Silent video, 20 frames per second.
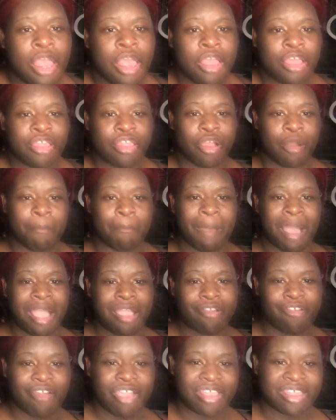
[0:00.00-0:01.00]
So my
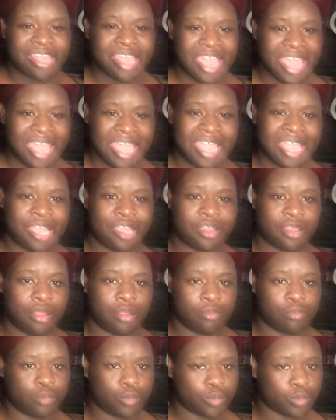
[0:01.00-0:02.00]
crazy ass,
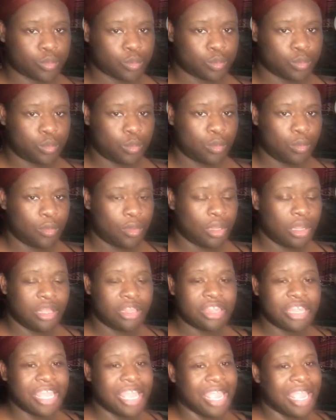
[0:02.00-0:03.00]

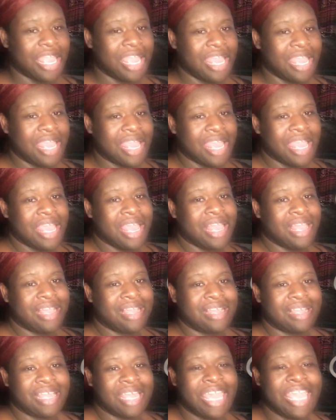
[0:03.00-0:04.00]
see,
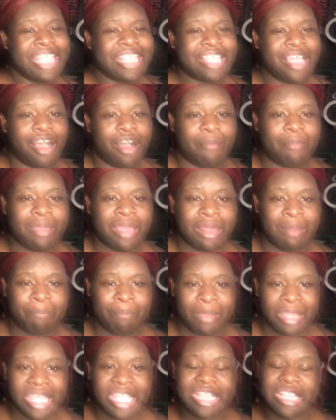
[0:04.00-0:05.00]
he taught me a
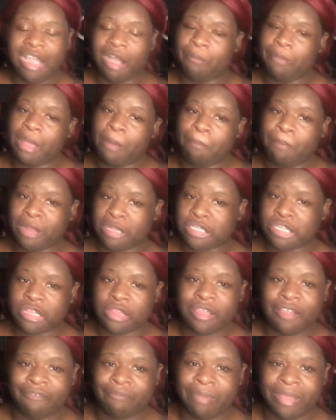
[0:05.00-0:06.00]
bunch of
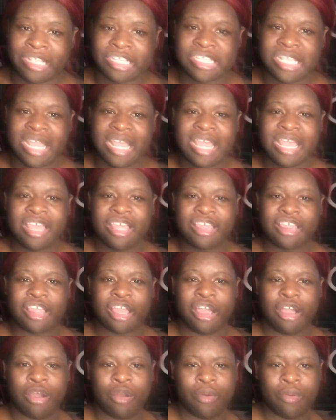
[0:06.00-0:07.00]
stuff, bitch.
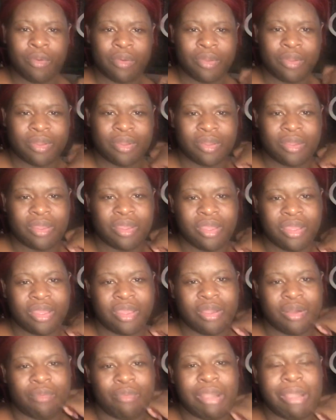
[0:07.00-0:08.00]
So
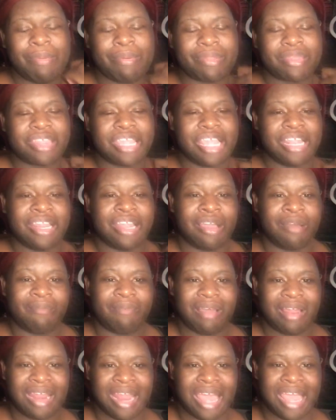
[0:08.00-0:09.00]
we were sitting up,
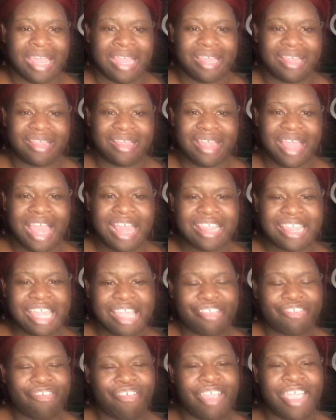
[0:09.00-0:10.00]
like, I
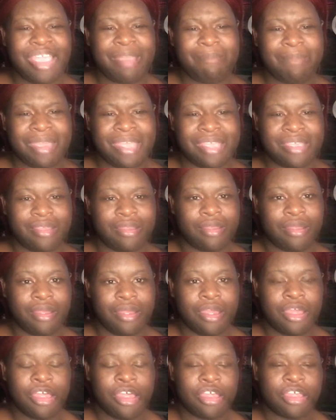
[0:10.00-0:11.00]
said, train me.
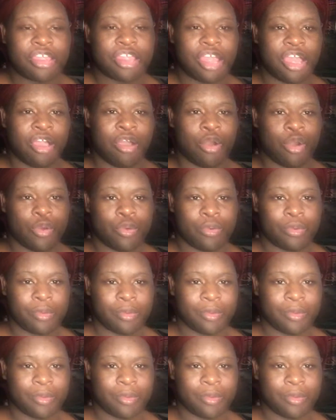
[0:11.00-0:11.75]
So